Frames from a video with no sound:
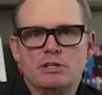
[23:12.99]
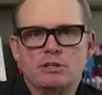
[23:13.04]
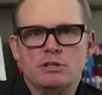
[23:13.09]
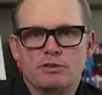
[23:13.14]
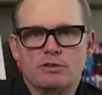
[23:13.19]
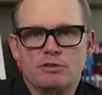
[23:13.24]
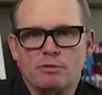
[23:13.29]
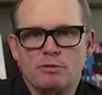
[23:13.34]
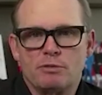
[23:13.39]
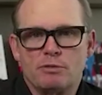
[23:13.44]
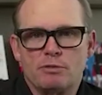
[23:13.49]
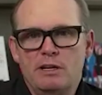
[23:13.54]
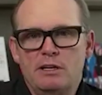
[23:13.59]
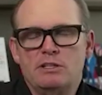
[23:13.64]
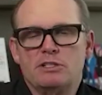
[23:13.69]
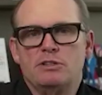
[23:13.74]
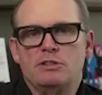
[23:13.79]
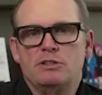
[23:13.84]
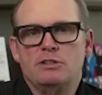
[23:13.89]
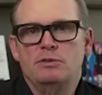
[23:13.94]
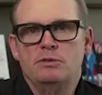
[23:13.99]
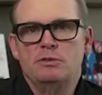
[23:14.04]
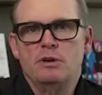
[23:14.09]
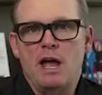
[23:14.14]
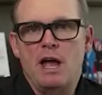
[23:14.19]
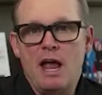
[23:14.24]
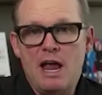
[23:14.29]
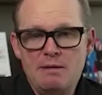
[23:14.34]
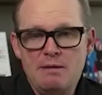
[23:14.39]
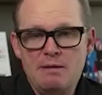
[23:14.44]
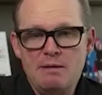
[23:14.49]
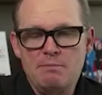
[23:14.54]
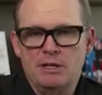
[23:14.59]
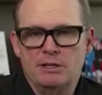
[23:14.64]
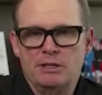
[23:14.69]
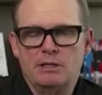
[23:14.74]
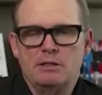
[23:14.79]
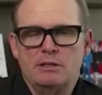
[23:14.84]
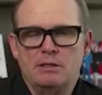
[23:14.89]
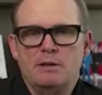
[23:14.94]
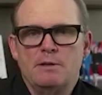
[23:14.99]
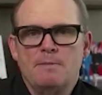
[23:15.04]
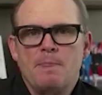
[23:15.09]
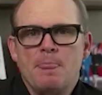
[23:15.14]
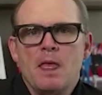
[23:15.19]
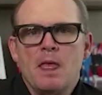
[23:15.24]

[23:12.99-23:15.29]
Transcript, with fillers: to three to 8 million,